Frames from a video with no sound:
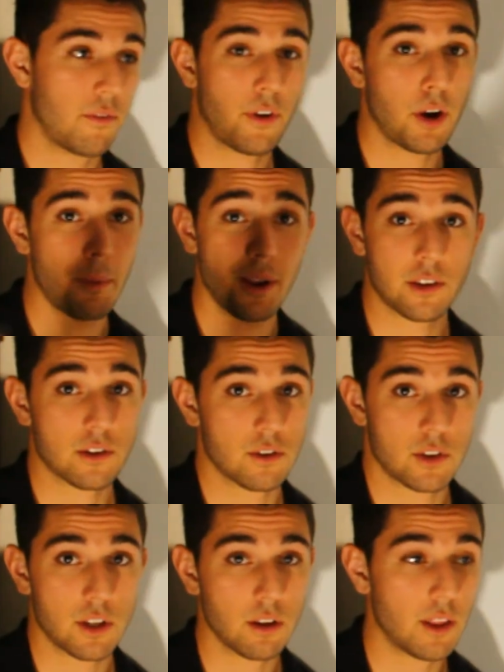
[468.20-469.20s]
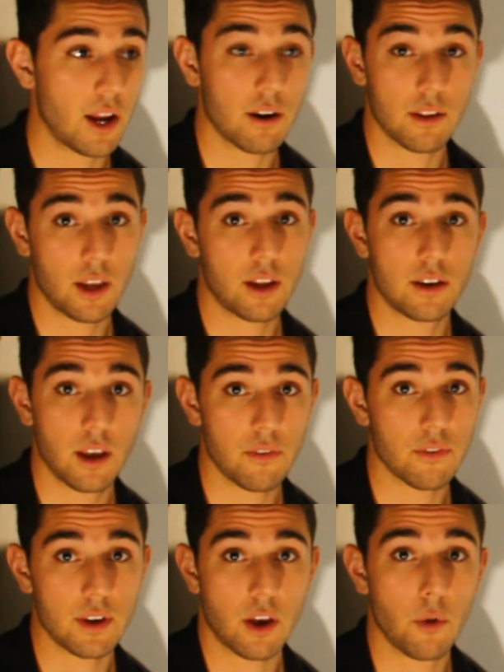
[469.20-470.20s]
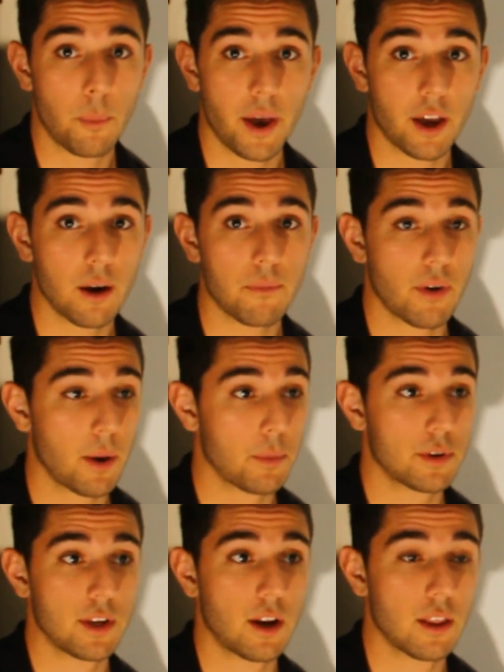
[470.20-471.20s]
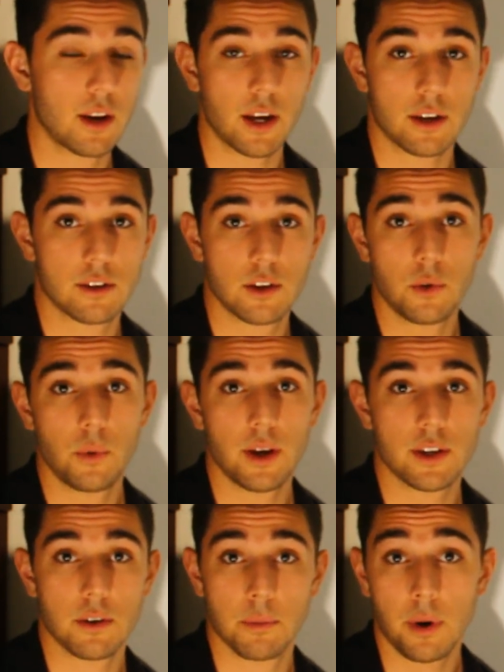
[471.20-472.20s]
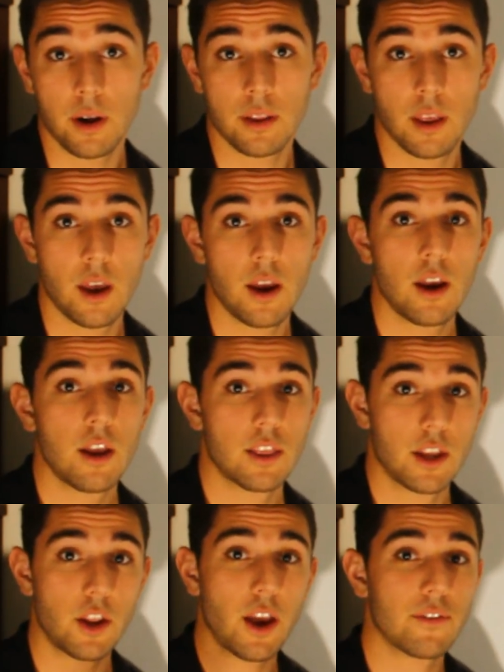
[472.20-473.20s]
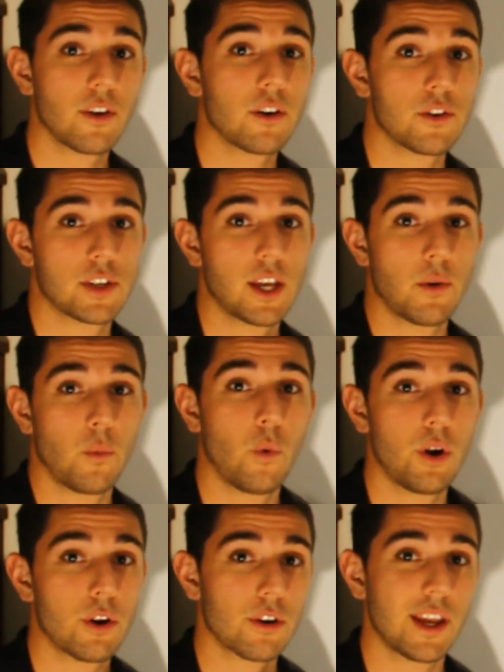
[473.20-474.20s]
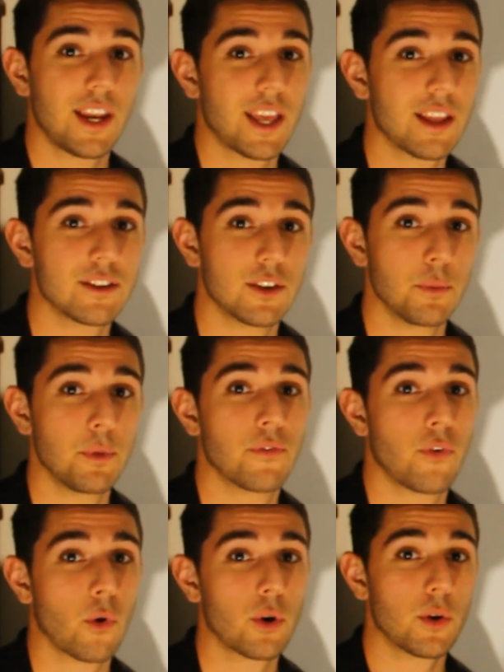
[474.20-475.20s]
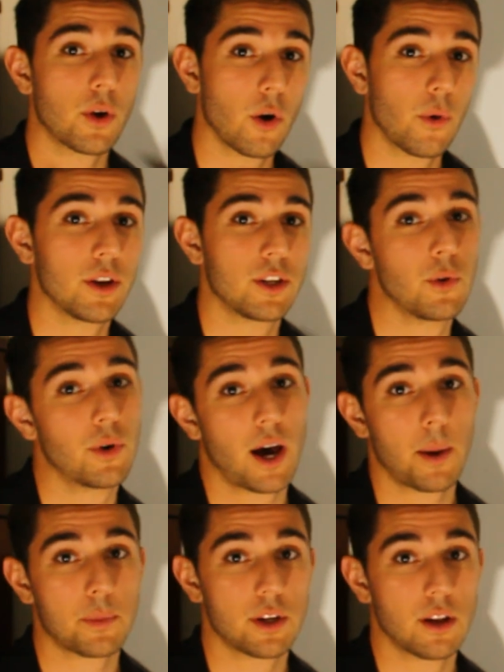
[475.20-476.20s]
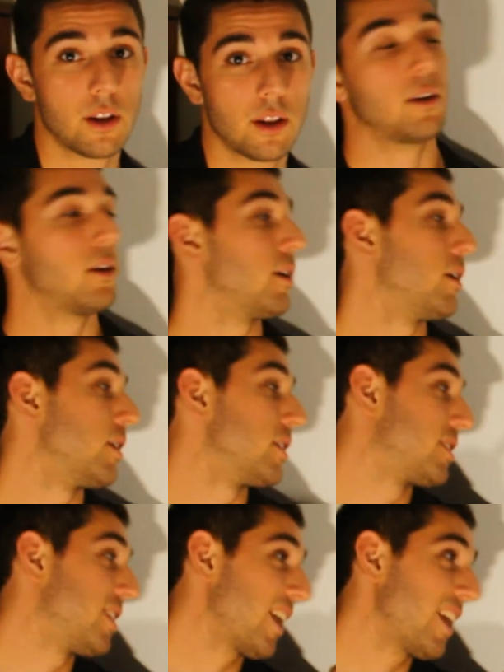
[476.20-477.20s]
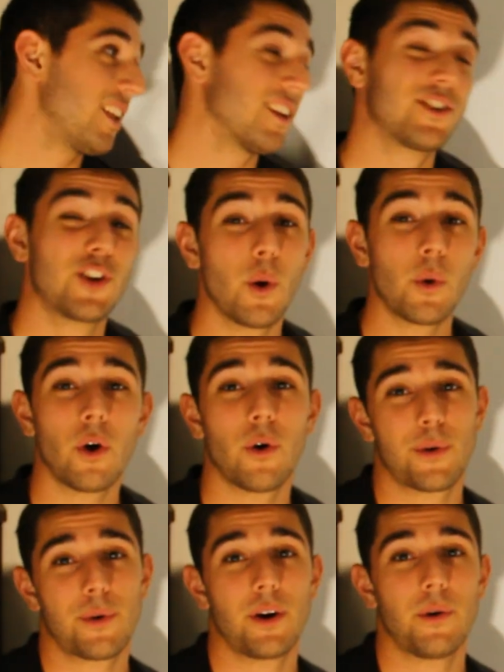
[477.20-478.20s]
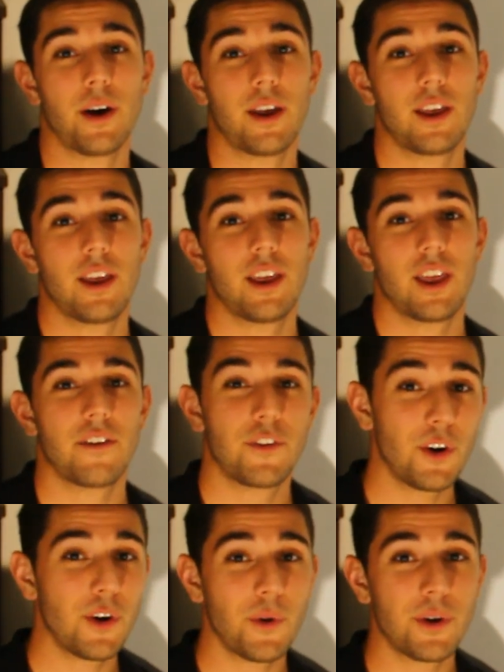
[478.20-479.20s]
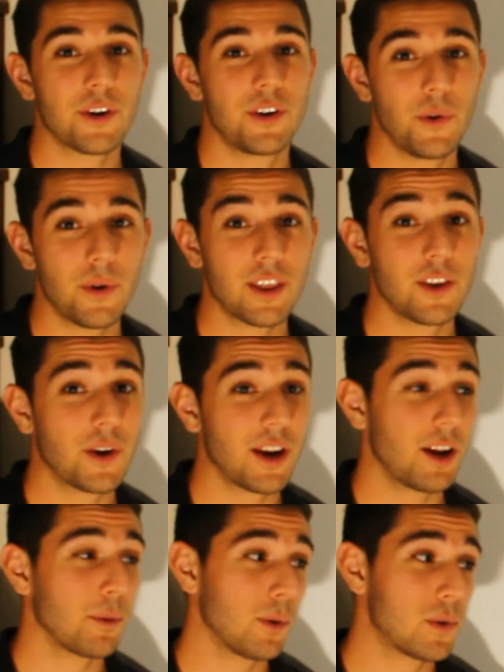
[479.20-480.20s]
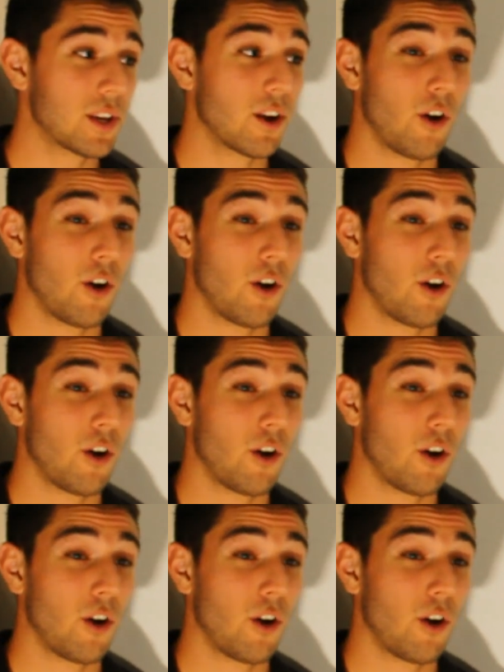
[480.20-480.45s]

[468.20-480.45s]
fundamentals are still there. They could definitely go back up 5% in the next 2 weeks or month. Then you have to understand what you're getting into before you go into an option. Second, don't go in right away. If you don't know what you're doing, you could end up losing